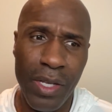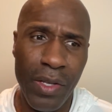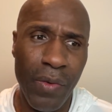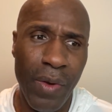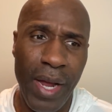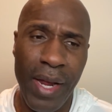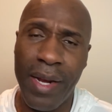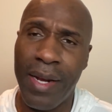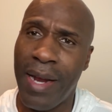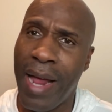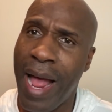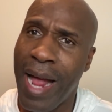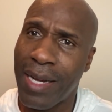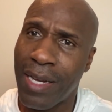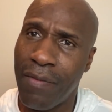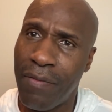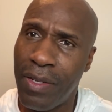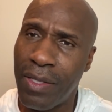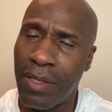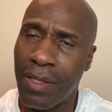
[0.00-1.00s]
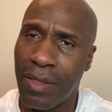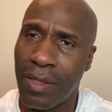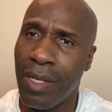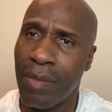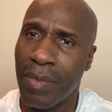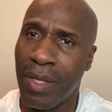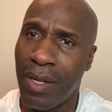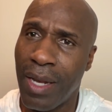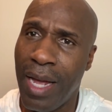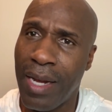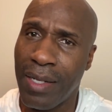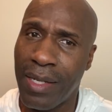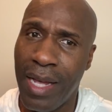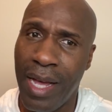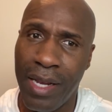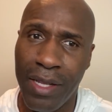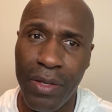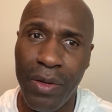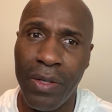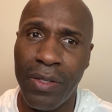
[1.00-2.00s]
you ain't an activist or something like
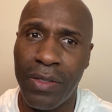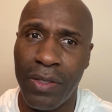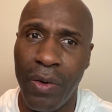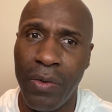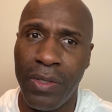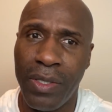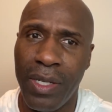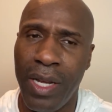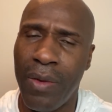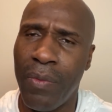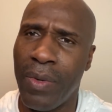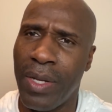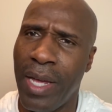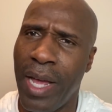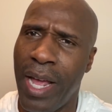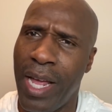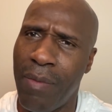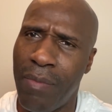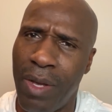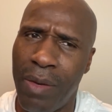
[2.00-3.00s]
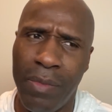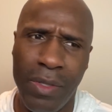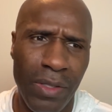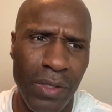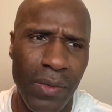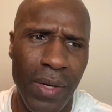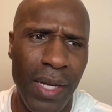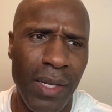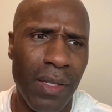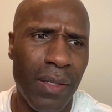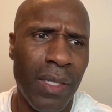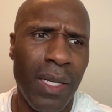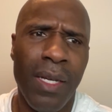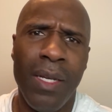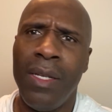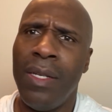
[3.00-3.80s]
that, and you associate with gang members, you ain't